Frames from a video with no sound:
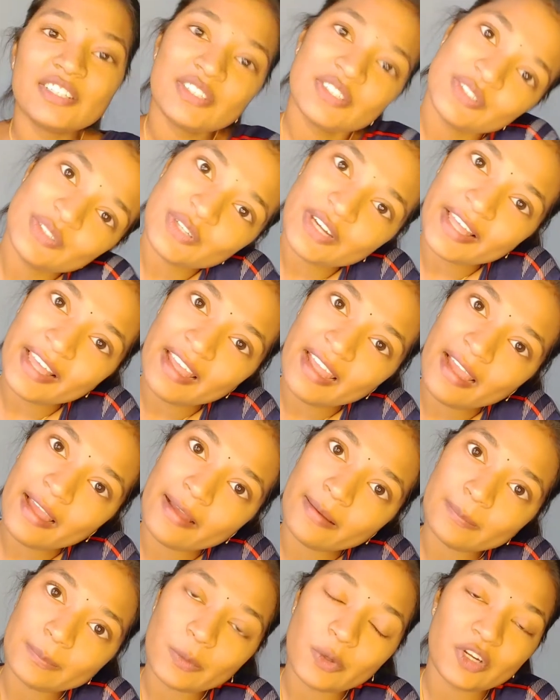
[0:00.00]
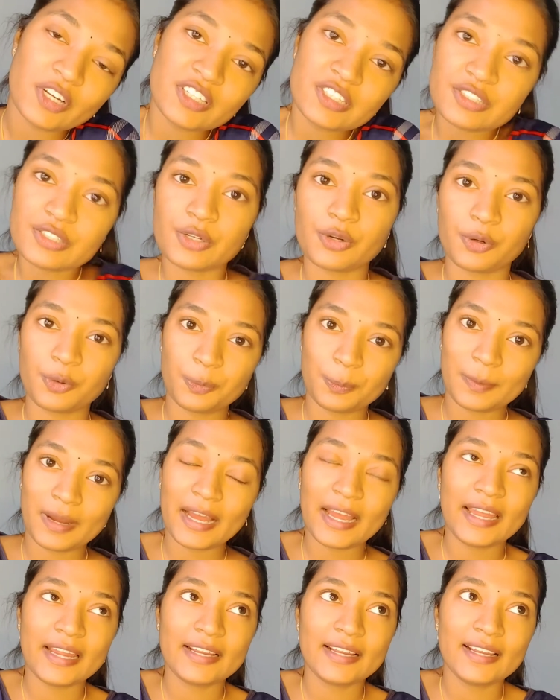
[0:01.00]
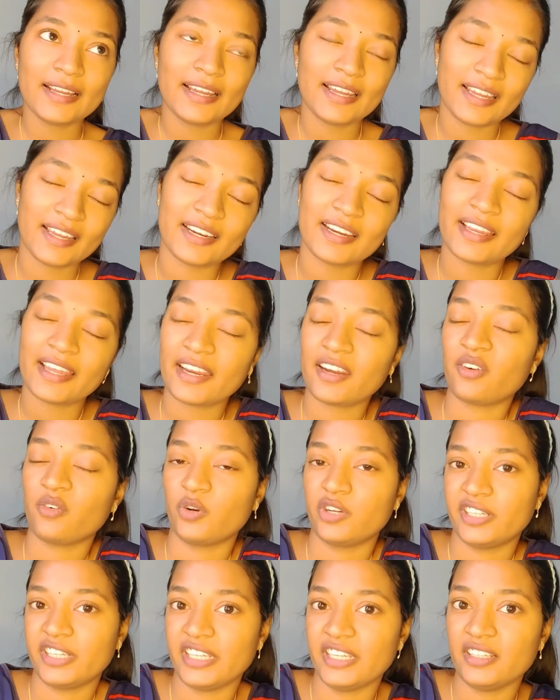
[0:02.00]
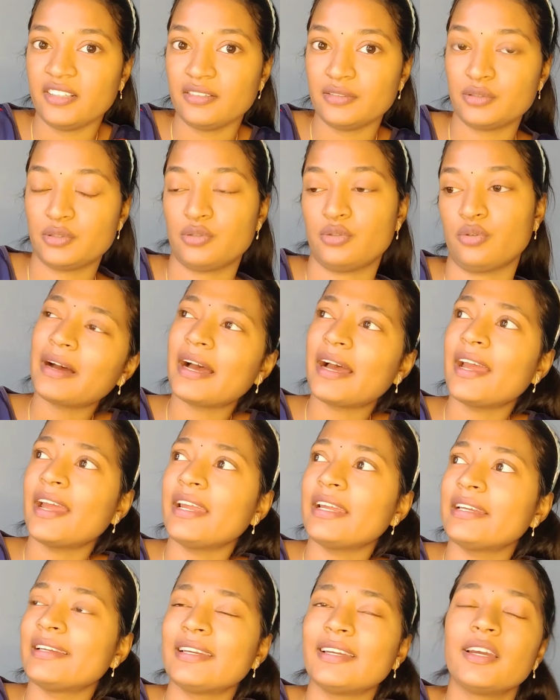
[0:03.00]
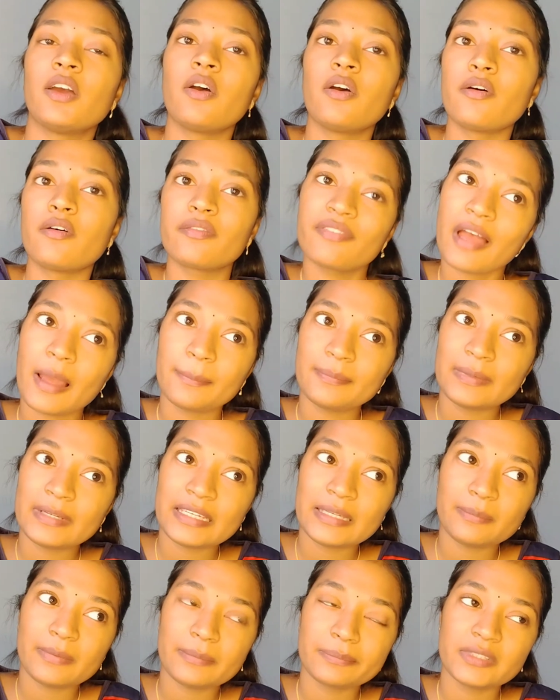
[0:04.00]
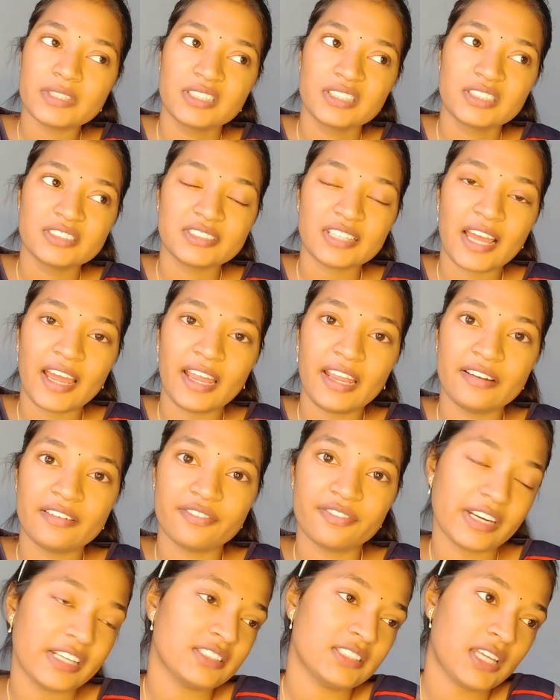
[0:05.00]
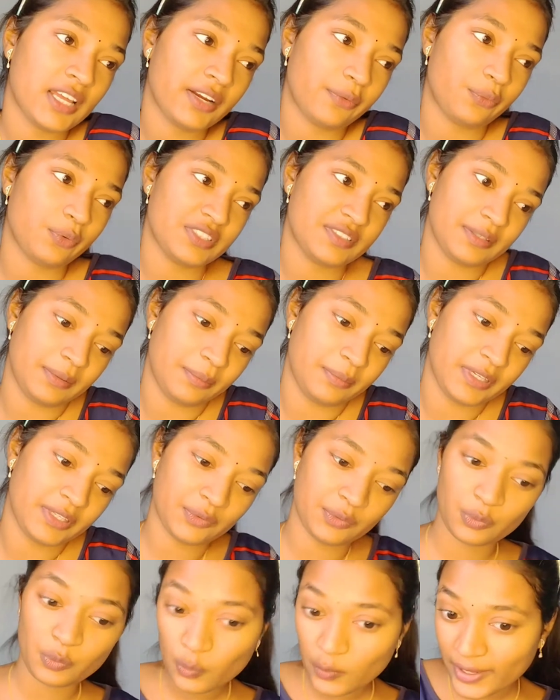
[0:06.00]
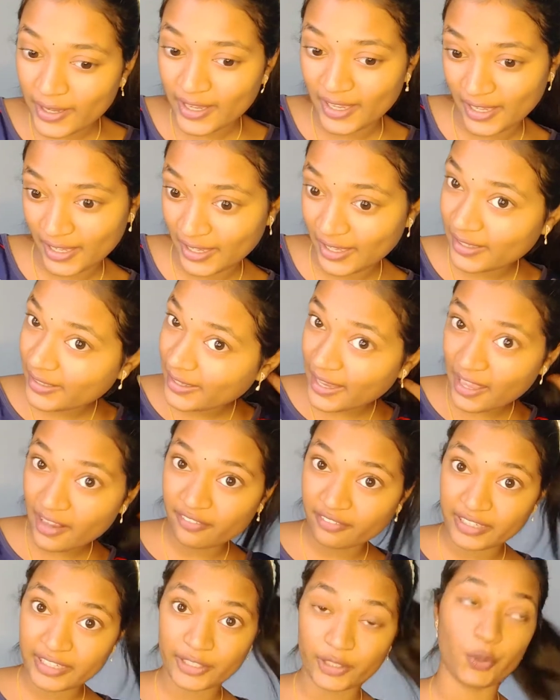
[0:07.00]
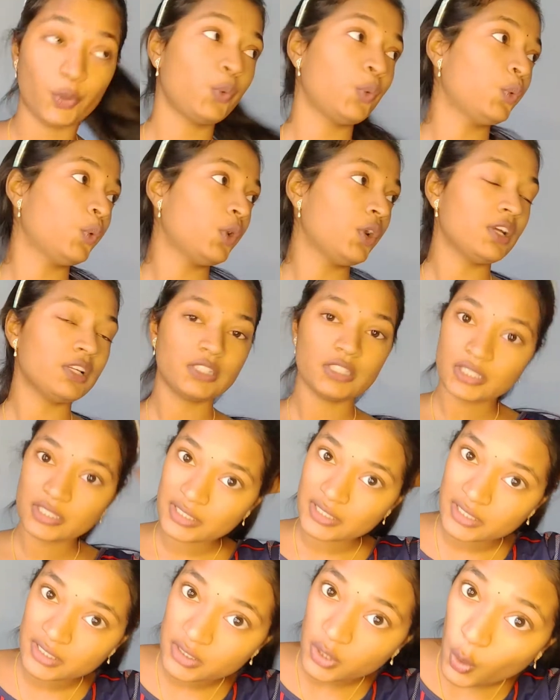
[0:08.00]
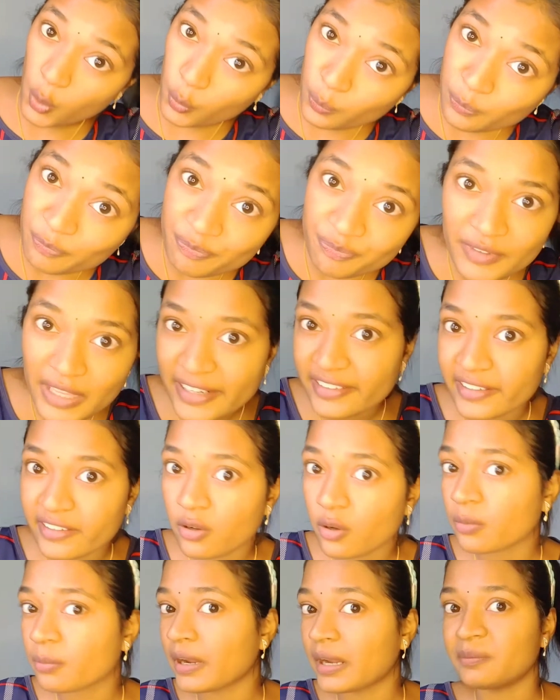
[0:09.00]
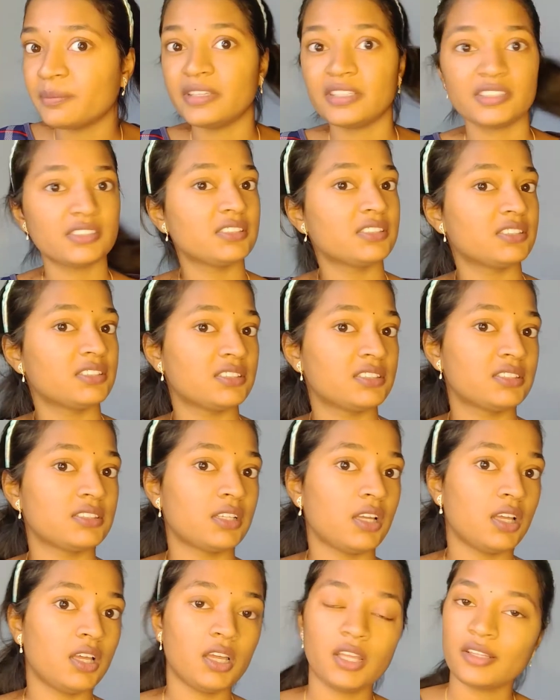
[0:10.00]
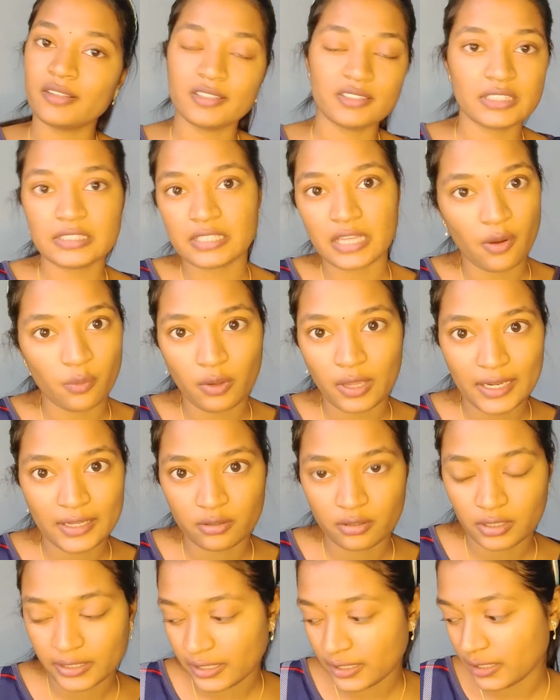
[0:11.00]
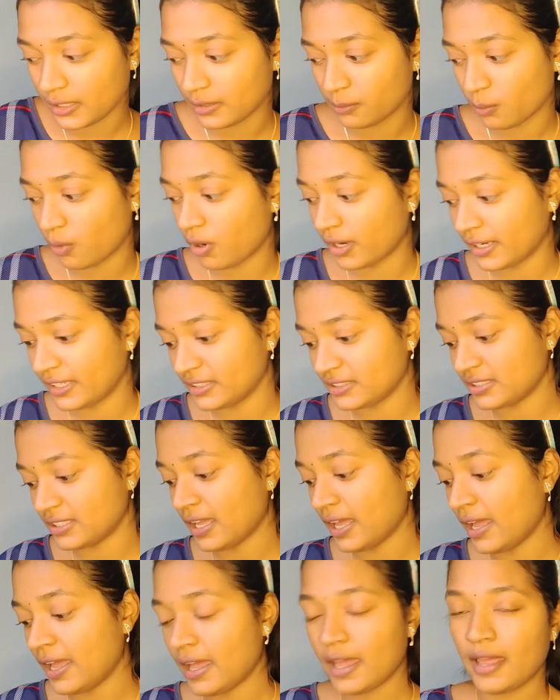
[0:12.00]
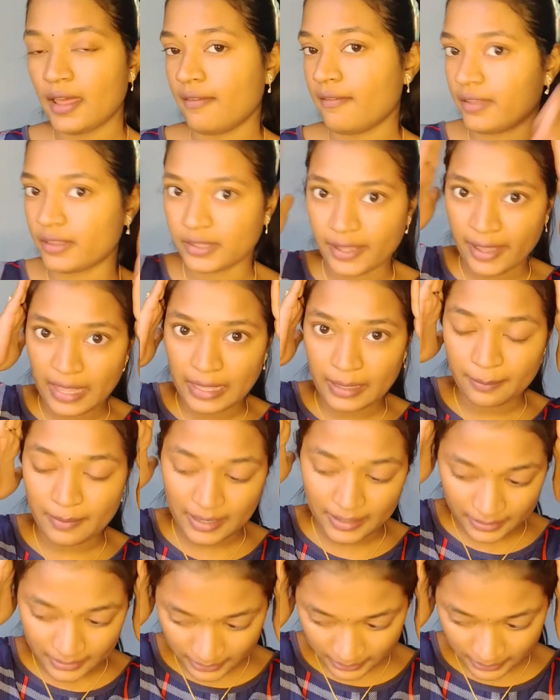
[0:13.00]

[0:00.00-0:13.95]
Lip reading: Today I'm gonna share my hair care routine. So my family members and friends are requesting me to do a hair care video. So ignore my mess. This is how I look in the mornings. The hair done.